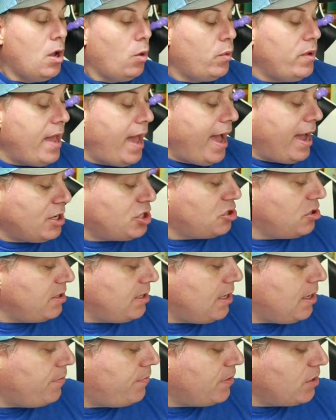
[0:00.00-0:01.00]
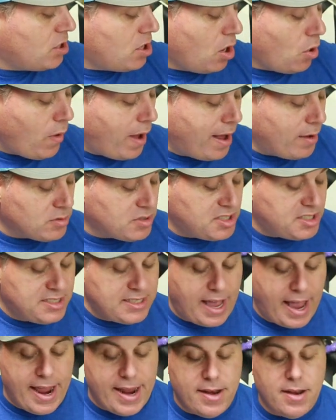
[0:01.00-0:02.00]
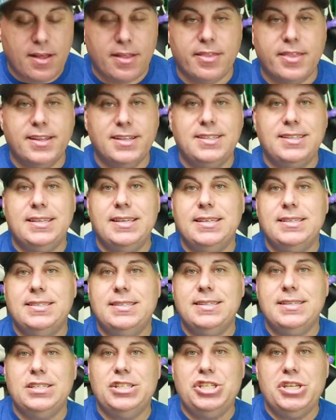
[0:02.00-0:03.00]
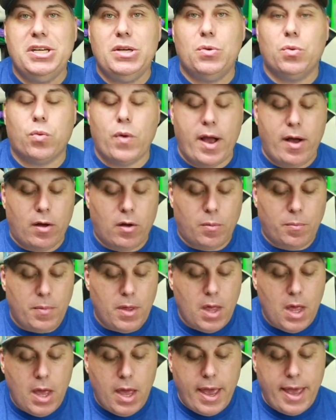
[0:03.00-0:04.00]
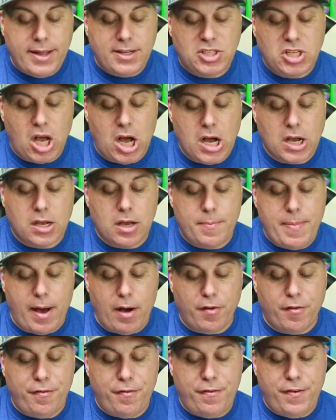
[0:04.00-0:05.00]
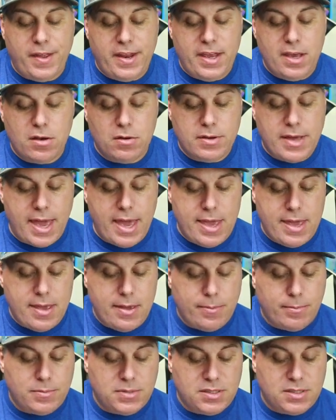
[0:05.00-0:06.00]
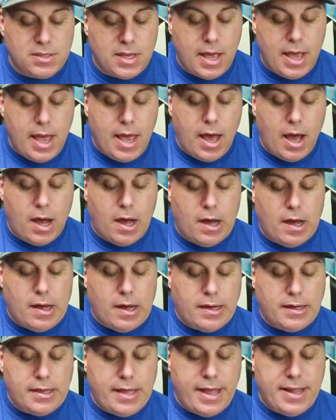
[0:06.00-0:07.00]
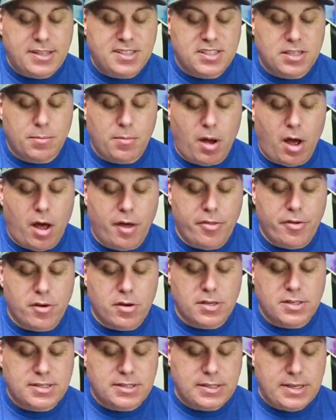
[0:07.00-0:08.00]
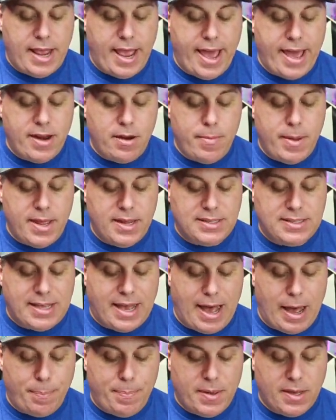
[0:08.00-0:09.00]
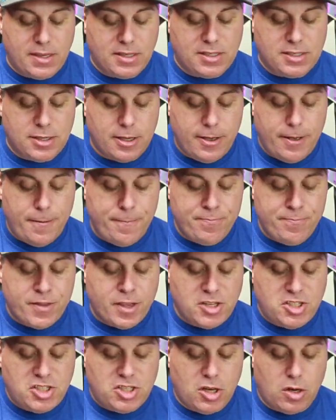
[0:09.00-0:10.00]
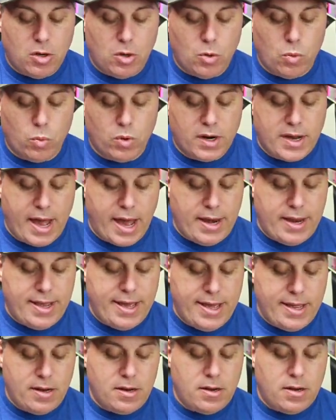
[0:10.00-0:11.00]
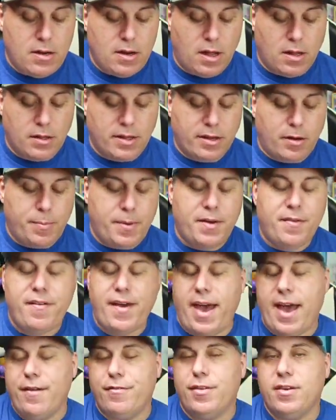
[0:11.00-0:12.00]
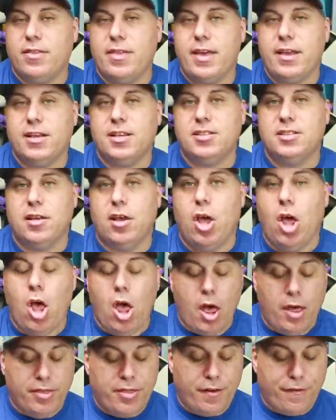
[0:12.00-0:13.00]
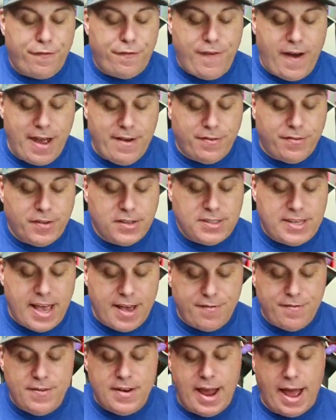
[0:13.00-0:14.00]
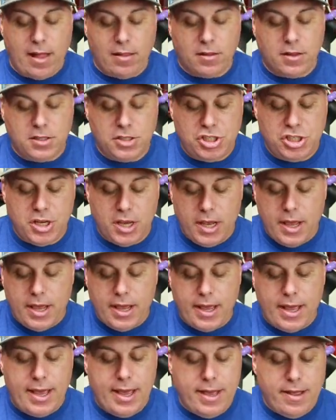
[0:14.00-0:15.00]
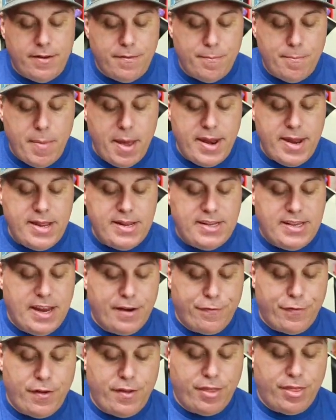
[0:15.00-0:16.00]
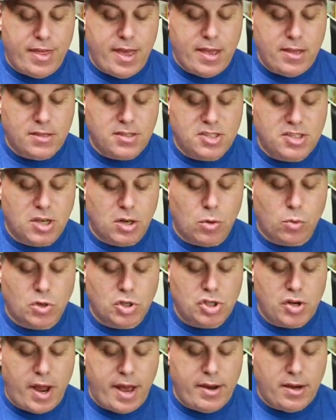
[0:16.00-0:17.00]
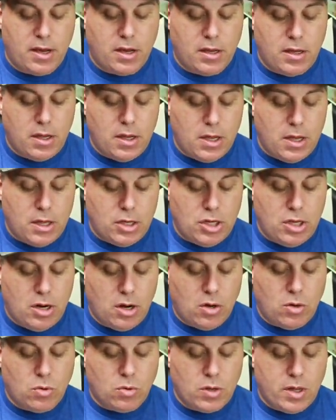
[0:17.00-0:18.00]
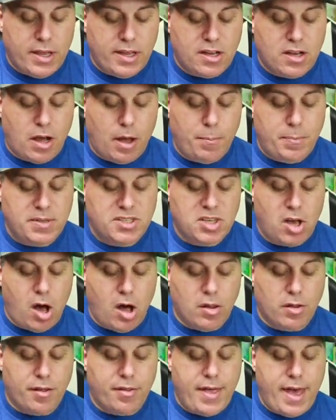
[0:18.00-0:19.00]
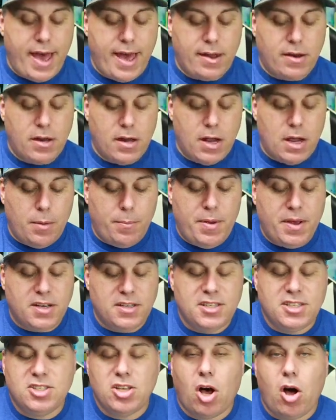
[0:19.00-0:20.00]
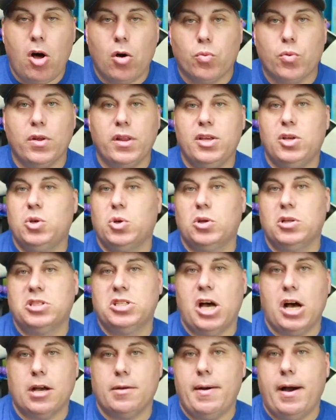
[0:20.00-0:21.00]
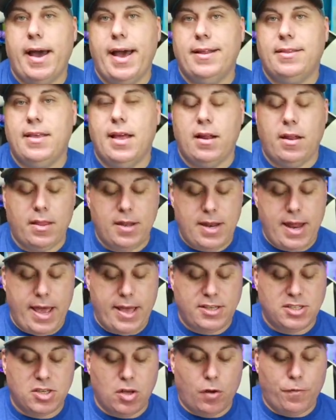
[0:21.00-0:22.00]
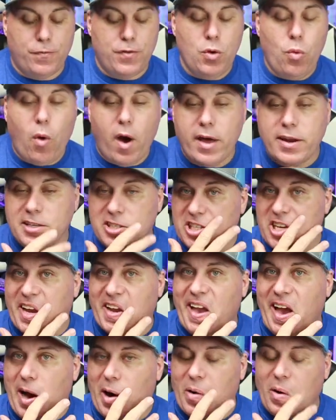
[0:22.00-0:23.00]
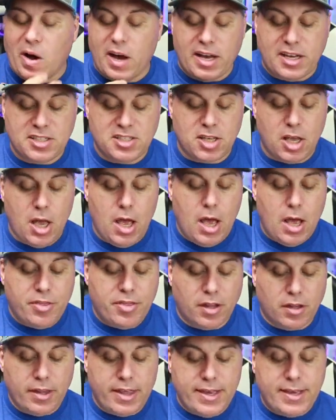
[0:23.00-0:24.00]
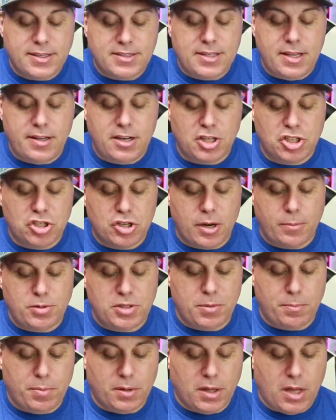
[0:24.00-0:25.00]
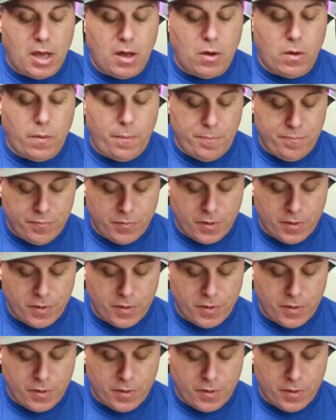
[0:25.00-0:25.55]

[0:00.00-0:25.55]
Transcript: We actually even go outside the TCG realm and talk about video games uh, and some other anime topics. So we're kind of hitting a little bit of everything because the five of us have knowledge in many different things. So we're trying to you know, encompass all of that because it's all really cool to talk about at the end of the day. So if you want to check out us, the link is in the description below.